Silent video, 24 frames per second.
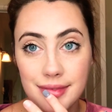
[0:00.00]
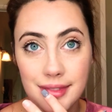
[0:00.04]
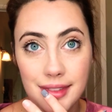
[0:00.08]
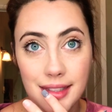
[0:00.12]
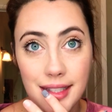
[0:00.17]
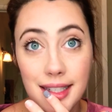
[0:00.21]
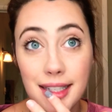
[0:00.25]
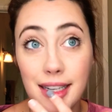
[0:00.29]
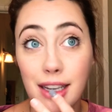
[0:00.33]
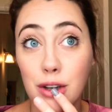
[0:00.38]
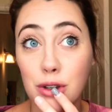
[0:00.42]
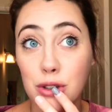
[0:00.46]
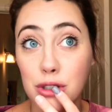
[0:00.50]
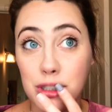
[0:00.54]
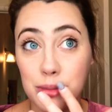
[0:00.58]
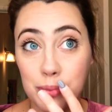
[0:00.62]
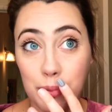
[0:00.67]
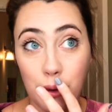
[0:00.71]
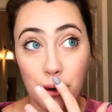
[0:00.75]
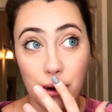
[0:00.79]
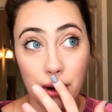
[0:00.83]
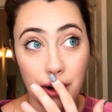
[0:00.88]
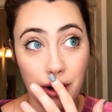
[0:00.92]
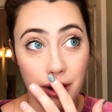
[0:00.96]

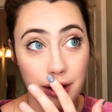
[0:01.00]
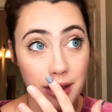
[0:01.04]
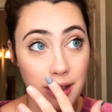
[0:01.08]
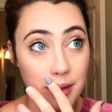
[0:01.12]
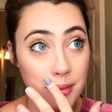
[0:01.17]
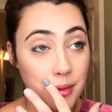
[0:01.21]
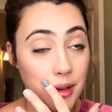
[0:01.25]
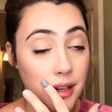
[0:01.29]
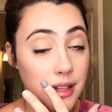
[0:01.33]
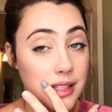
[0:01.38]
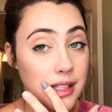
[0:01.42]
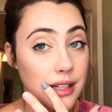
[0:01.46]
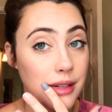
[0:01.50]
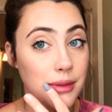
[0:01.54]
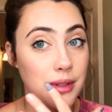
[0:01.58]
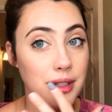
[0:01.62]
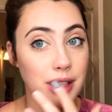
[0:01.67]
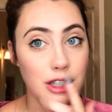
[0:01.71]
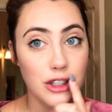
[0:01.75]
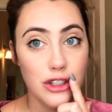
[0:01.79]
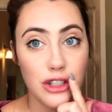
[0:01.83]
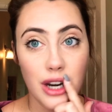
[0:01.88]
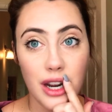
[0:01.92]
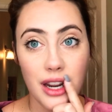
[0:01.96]
Neosporin on them because they're really
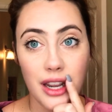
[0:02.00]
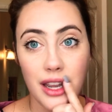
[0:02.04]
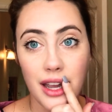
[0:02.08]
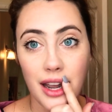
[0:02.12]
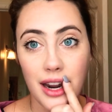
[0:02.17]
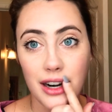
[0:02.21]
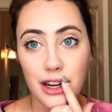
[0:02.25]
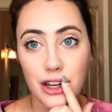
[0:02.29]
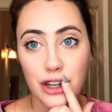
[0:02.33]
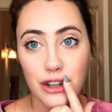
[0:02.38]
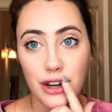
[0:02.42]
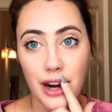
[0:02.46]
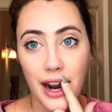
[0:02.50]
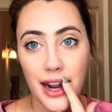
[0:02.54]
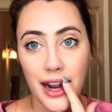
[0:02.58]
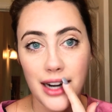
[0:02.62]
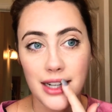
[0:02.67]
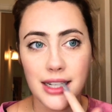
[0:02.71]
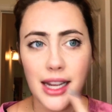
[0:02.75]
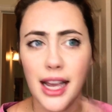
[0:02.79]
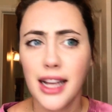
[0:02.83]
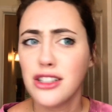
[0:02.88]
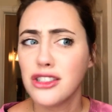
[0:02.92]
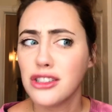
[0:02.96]
dry and cracked.
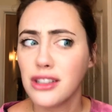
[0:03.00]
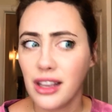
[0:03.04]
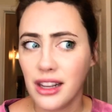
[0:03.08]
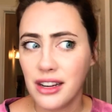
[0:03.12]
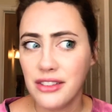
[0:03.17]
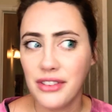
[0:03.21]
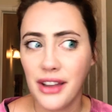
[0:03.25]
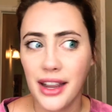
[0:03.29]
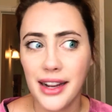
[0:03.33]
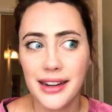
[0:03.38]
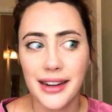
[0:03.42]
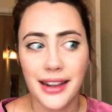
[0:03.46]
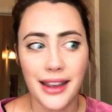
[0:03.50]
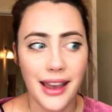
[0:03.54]
I just gotta find it.